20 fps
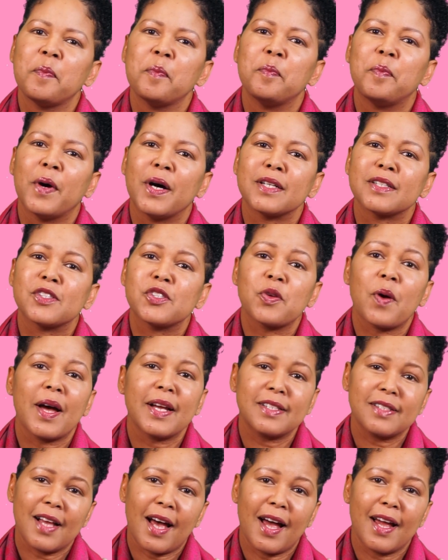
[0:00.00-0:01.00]
But so
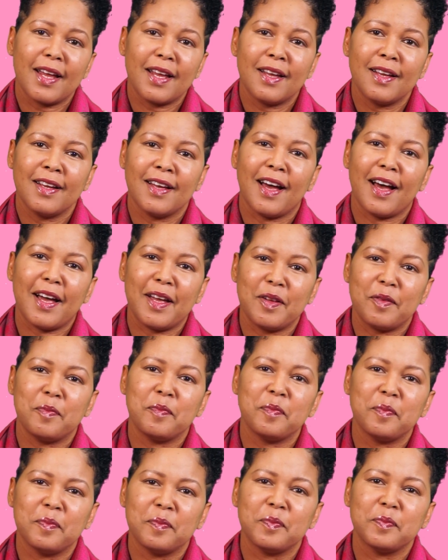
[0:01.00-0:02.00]
I
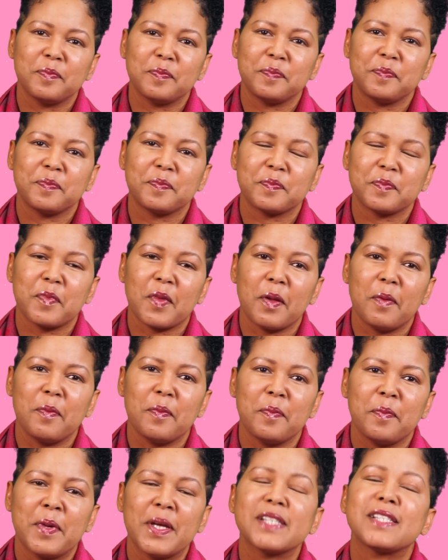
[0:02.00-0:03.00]

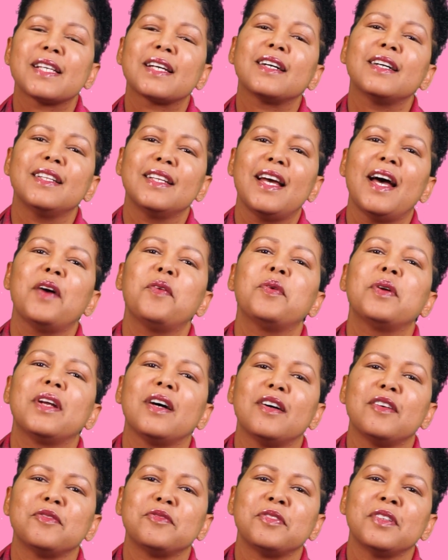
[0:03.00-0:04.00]
basically I would
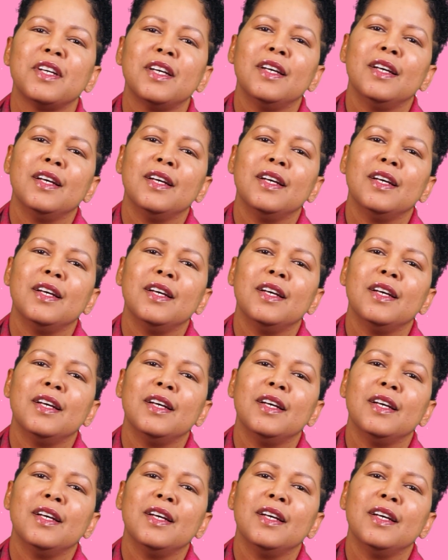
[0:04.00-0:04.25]
have